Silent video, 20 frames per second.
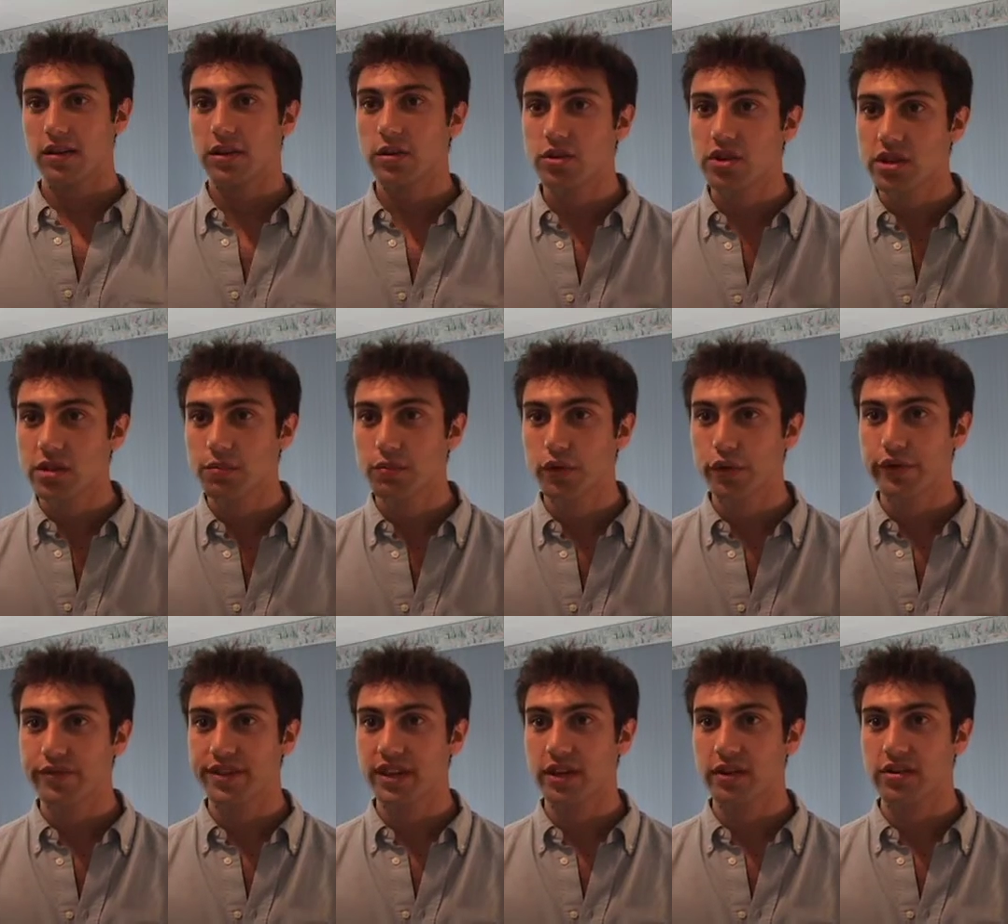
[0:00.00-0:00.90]
You just
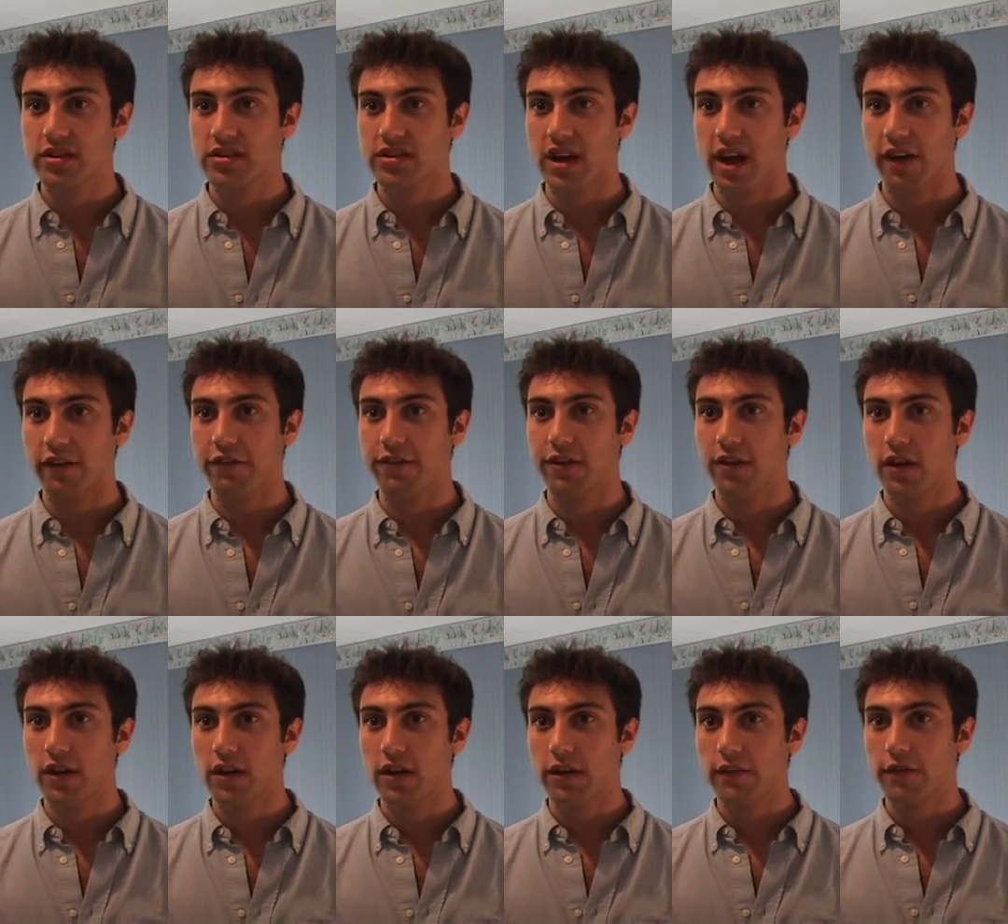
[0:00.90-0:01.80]
moved to yourself
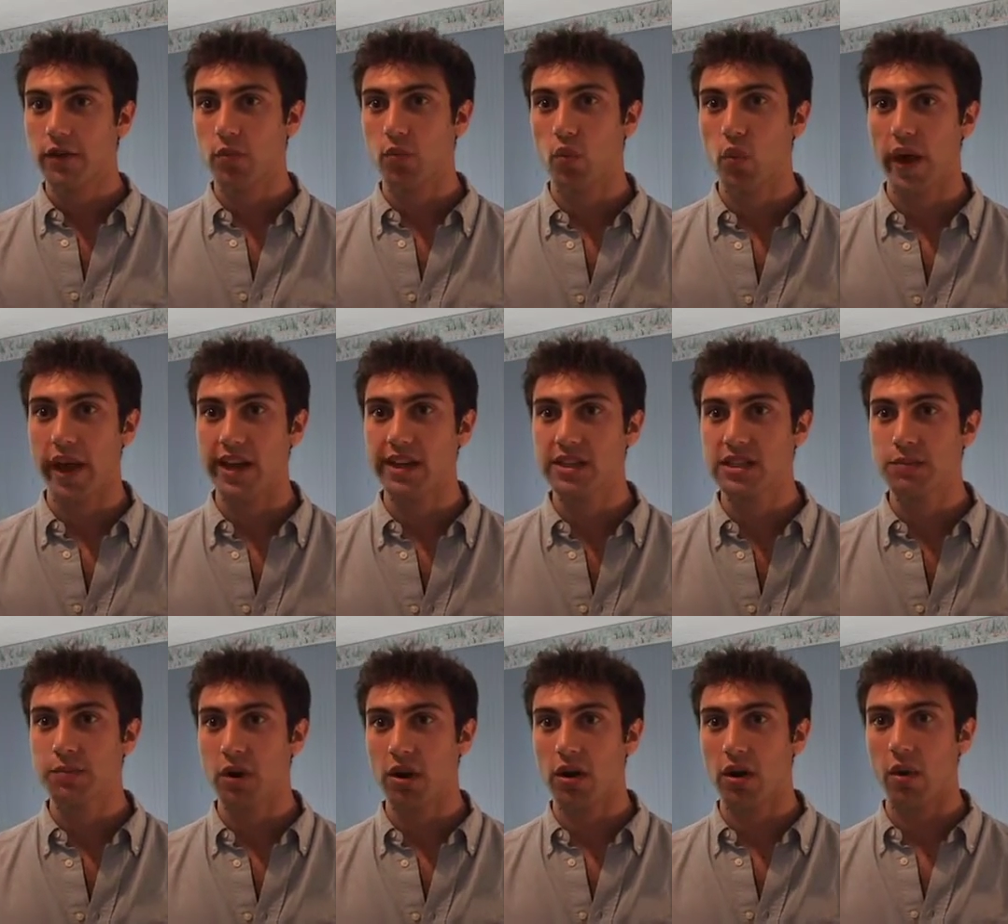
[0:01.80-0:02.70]
from
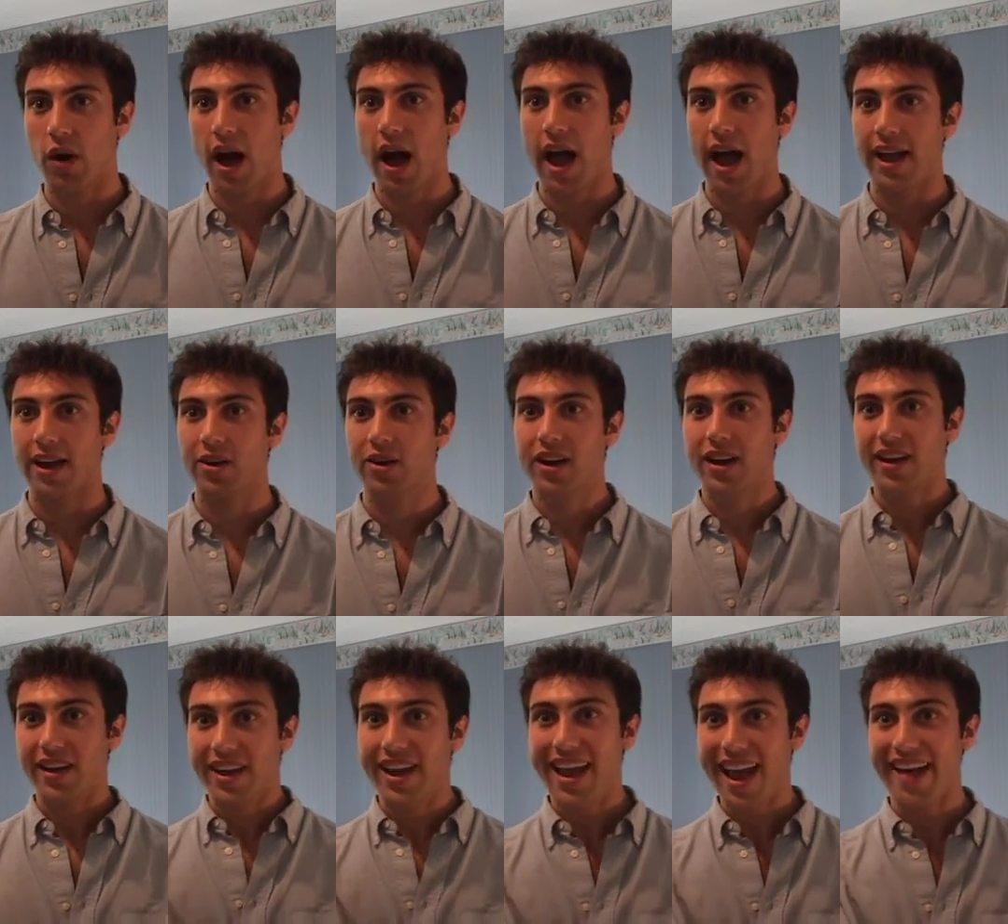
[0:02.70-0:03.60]
Waynesburg, Ohio.
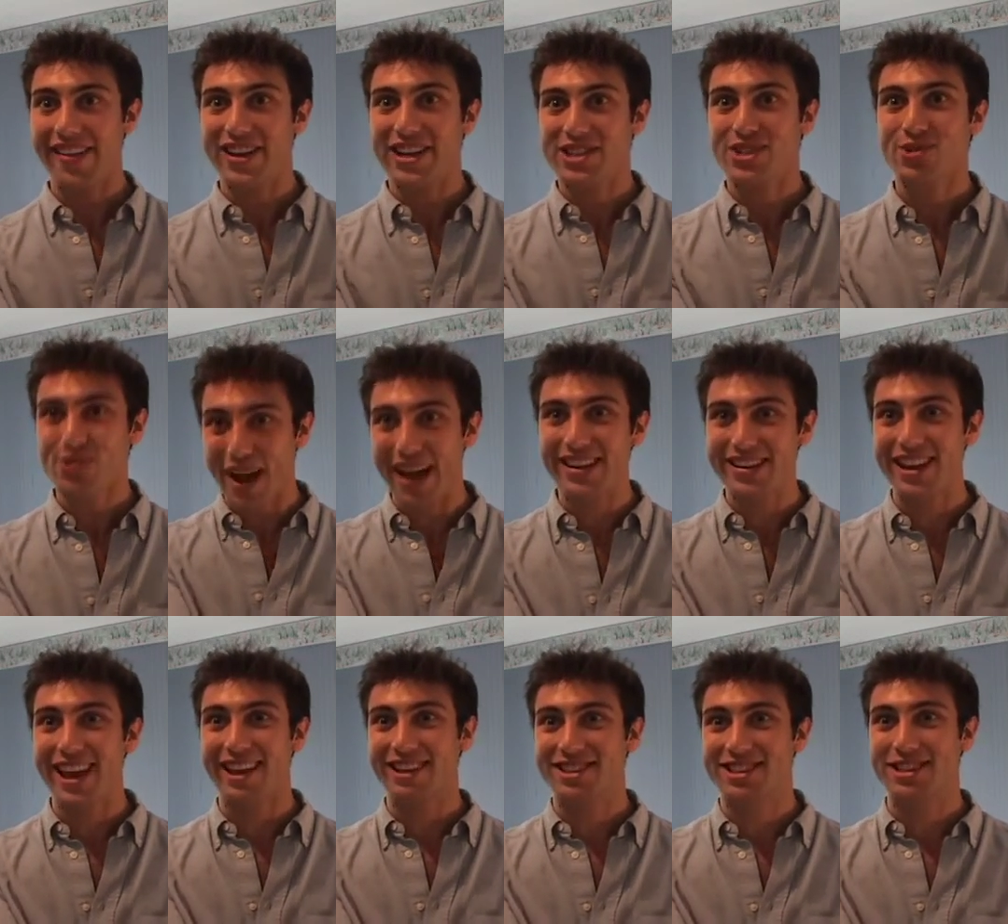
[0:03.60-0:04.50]
Yeah, that's right
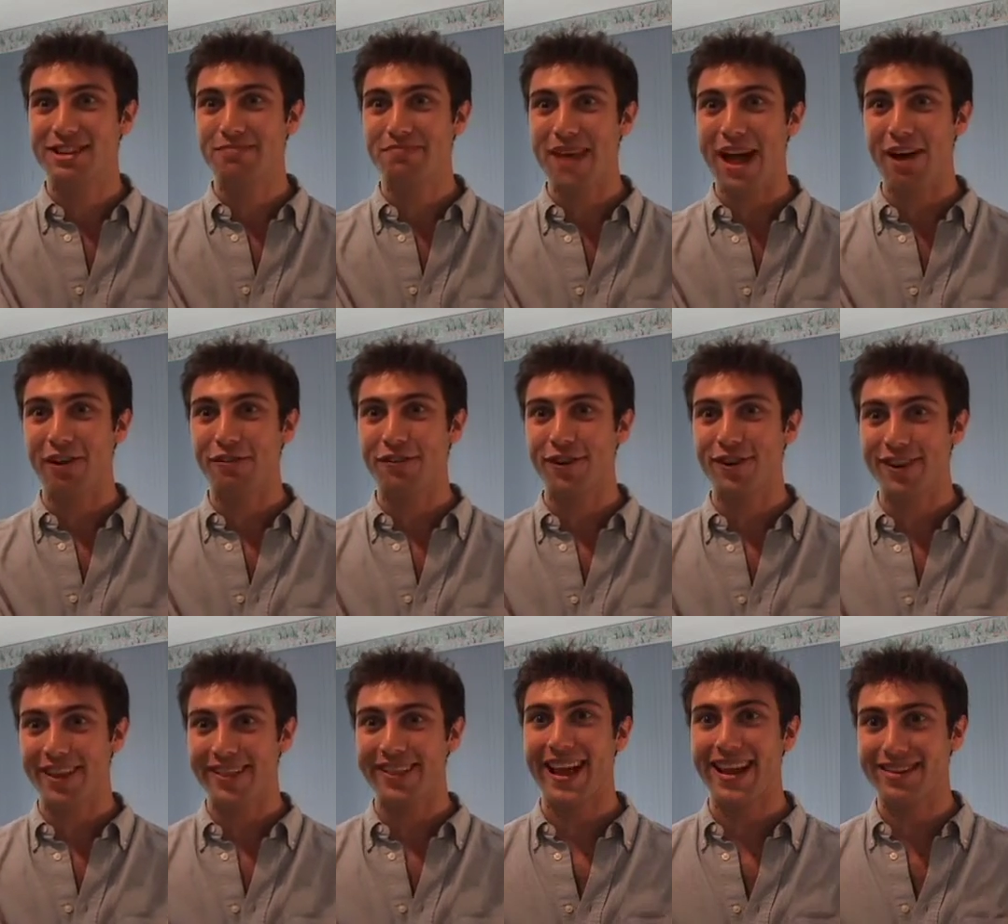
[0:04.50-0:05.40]
next to
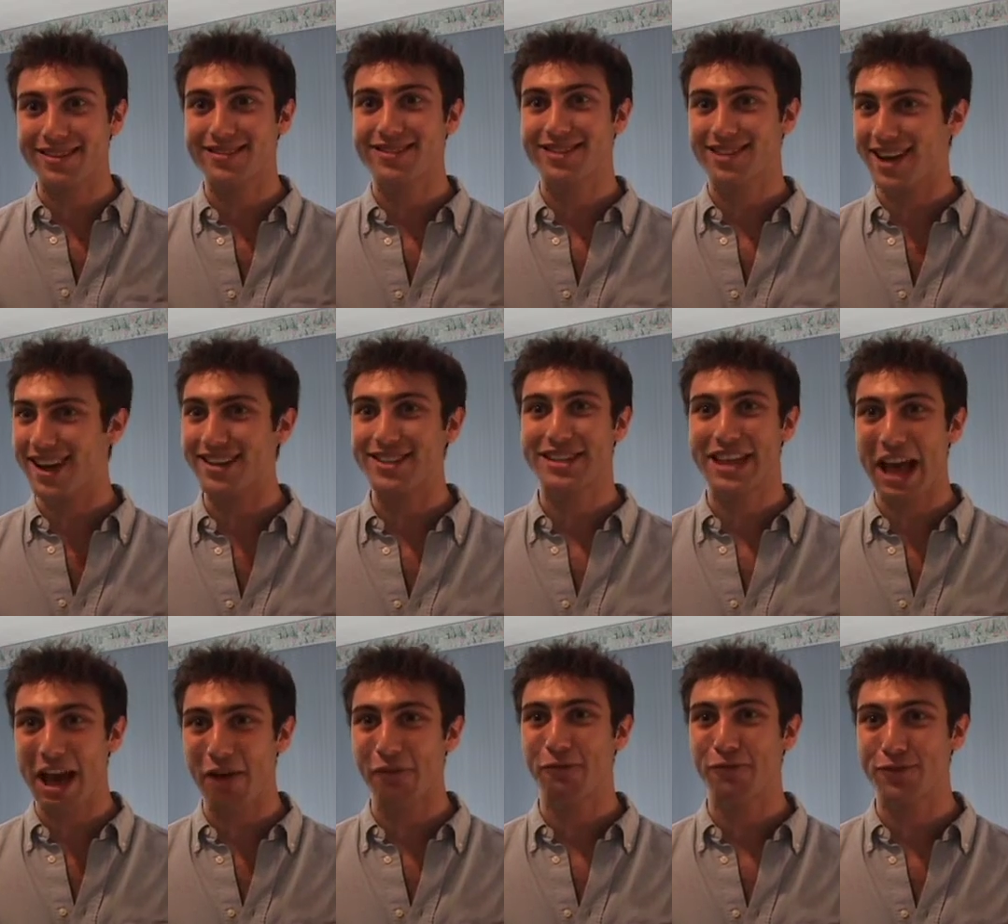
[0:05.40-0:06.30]
Malvern, and that does
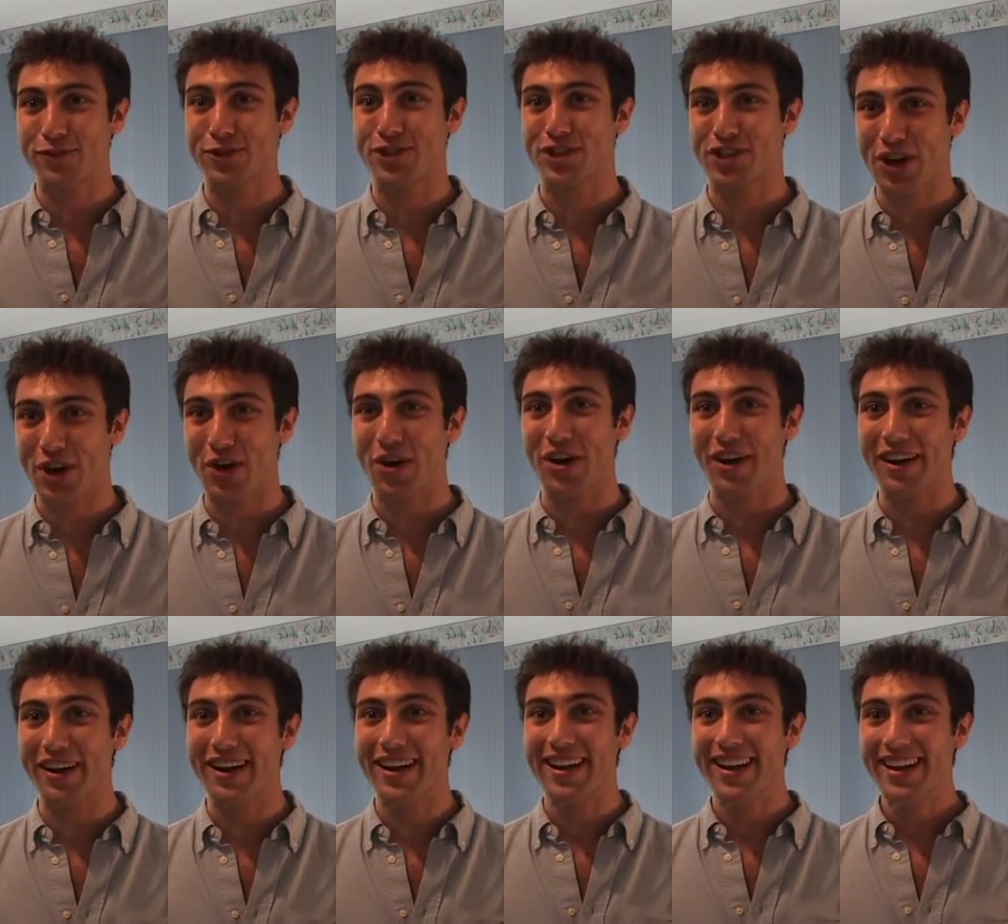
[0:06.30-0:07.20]
help for
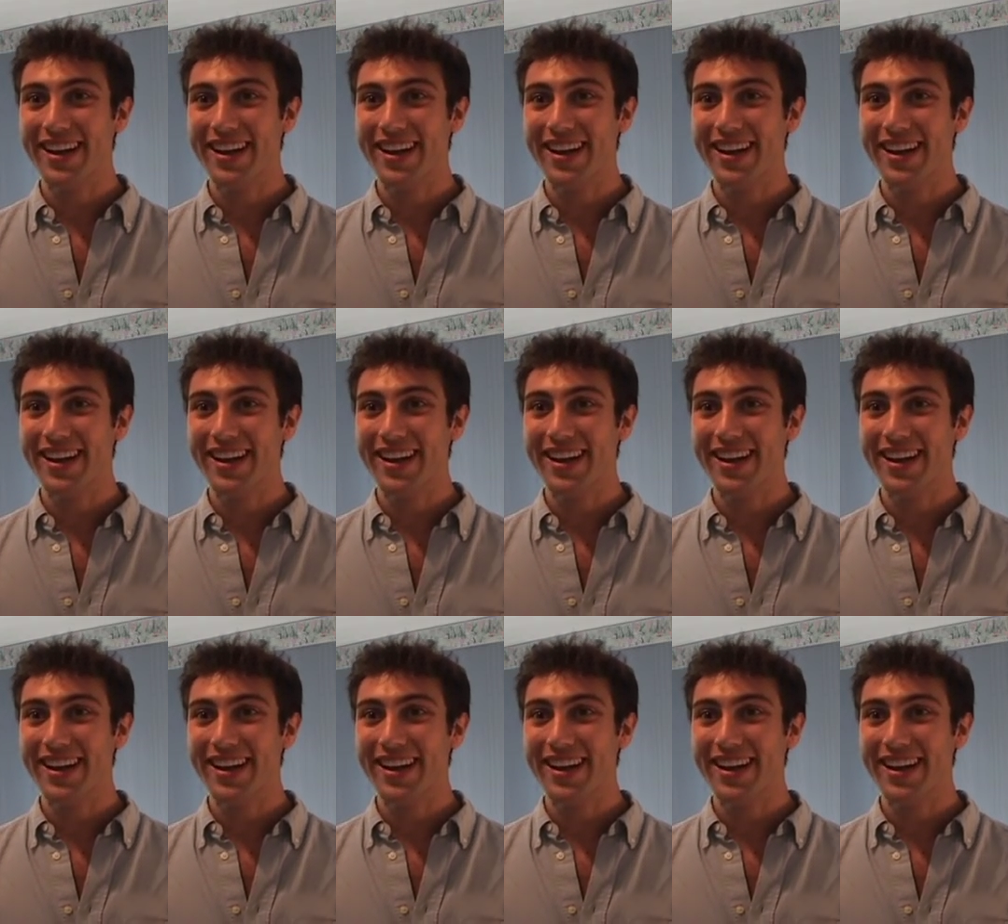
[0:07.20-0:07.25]
sure.